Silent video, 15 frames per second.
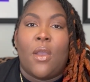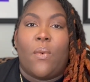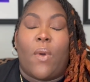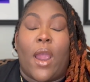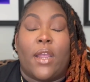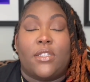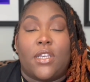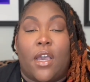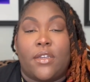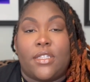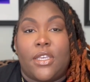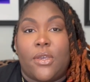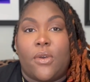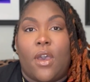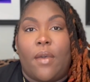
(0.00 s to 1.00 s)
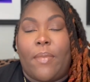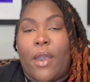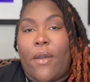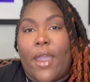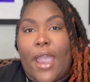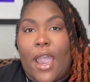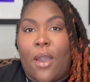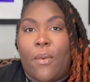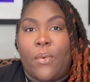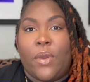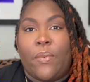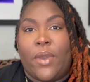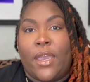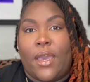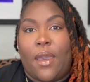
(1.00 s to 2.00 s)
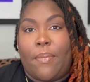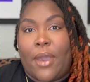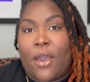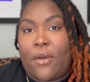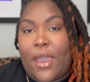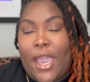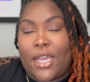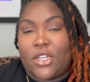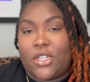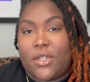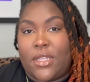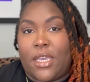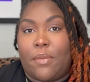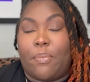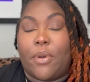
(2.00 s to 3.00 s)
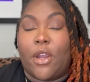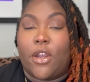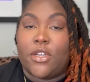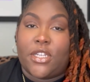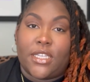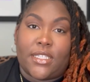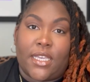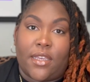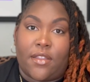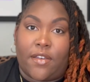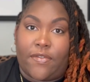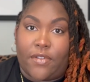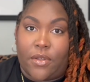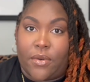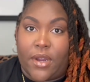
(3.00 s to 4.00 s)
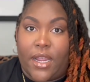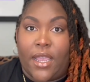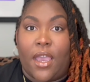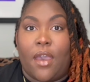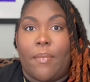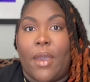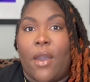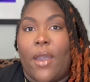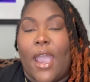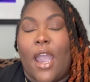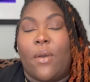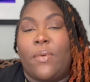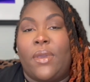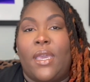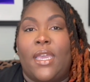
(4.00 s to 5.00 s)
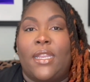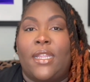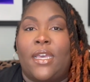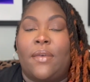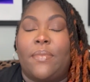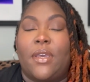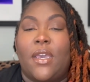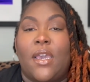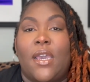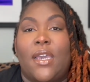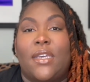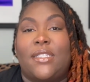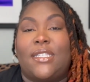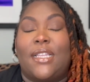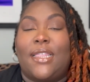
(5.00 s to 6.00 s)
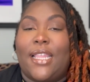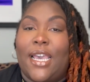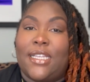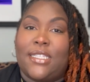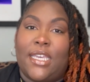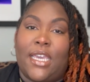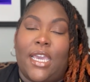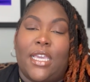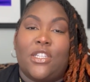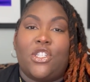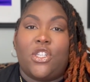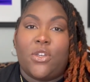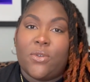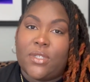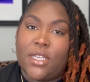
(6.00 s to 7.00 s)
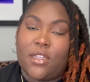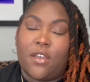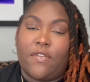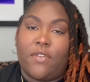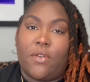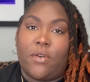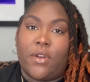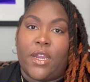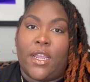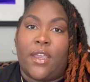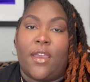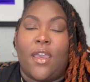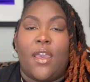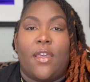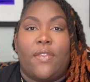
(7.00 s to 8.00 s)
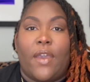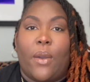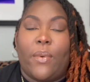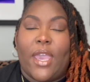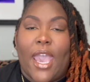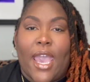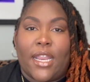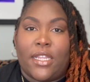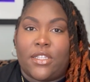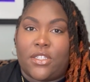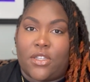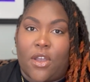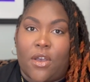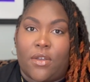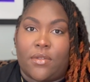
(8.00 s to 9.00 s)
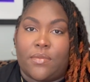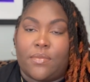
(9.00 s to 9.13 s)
where I talk to you about how we went about actually purchasing the flooring, about how we end up selecting and choosing the flooring that we had installed.